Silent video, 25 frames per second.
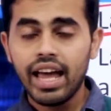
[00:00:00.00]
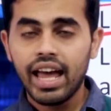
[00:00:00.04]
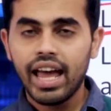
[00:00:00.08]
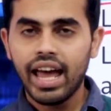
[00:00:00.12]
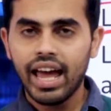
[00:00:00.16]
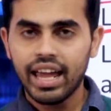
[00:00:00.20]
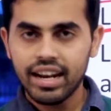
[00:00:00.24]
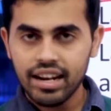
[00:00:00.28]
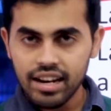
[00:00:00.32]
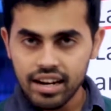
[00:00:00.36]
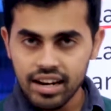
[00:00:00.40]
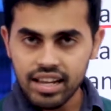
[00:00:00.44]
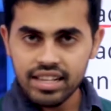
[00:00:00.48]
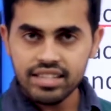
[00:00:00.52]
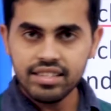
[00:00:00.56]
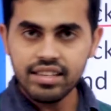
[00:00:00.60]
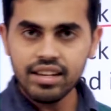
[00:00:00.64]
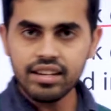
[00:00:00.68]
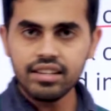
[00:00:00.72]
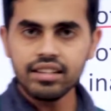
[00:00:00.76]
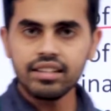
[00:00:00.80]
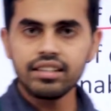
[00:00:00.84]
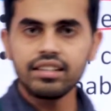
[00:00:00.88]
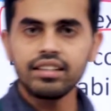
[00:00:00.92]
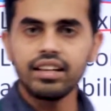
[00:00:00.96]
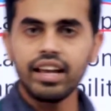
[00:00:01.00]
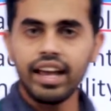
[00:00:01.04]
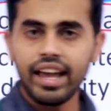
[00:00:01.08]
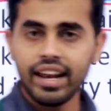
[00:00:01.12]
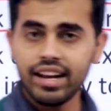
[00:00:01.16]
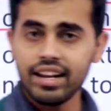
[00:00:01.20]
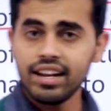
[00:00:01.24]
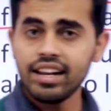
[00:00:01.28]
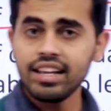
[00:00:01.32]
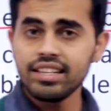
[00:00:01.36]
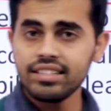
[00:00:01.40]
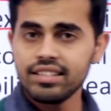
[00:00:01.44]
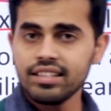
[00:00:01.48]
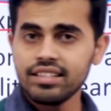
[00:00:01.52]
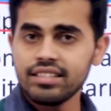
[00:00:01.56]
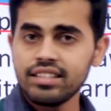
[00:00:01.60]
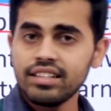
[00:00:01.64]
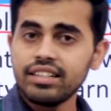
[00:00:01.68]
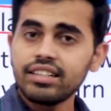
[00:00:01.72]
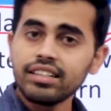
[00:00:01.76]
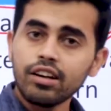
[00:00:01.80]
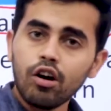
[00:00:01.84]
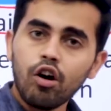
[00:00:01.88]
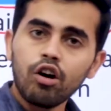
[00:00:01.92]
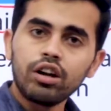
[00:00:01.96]
analyzes
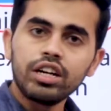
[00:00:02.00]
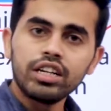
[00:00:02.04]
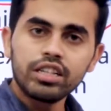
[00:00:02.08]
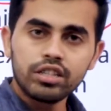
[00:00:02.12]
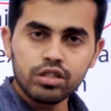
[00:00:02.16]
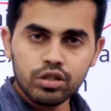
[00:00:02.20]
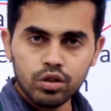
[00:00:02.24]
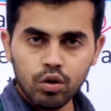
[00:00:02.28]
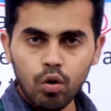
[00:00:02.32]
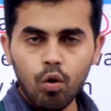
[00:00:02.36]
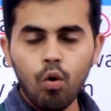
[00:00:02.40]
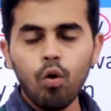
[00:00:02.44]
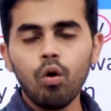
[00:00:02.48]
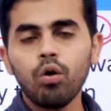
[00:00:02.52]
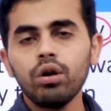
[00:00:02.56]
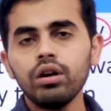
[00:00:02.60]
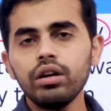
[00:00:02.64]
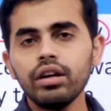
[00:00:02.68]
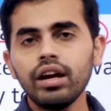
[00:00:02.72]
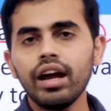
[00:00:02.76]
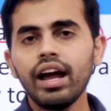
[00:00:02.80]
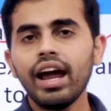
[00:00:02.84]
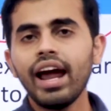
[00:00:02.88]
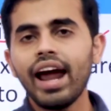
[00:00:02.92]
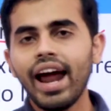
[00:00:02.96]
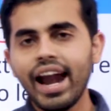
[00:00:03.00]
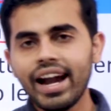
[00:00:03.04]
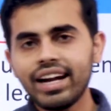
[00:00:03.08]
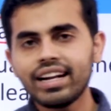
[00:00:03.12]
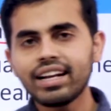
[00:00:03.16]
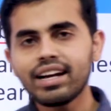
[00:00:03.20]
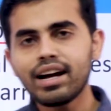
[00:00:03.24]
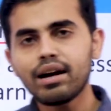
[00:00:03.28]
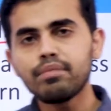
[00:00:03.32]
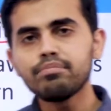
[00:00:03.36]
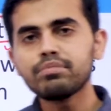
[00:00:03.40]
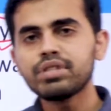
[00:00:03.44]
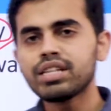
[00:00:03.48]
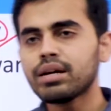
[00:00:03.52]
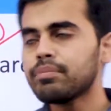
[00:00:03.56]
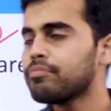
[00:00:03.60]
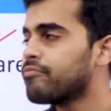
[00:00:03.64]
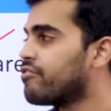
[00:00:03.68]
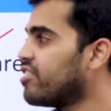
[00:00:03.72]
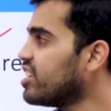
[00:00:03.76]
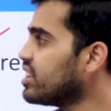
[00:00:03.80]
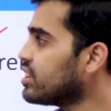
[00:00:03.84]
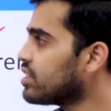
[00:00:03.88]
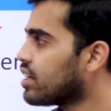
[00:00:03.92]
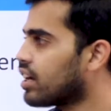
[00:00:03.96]
it on its own, and comes up
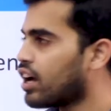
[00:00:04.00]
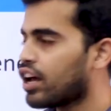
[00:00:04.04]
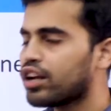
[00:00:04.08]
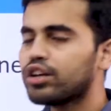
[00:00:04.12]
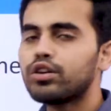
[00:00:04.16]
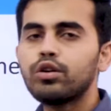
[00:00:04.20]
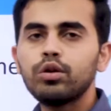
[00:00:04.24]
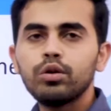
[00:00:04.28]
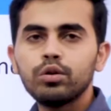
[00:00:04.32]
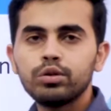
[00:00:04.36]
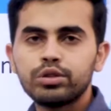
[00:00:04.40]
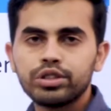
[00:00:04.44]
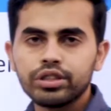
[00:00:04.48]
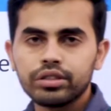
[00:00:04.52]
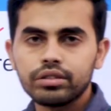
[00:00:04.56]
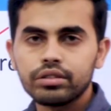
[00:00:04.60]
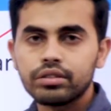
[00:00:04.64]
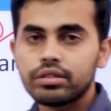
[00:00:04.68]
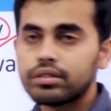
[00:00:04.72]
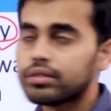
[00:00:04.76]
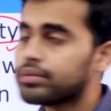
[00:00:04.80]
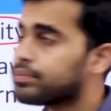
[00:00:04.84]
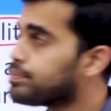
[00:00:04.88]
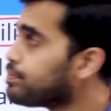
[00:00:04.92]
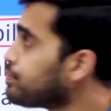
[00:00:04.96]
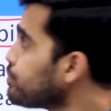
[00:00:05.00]
with conclusions.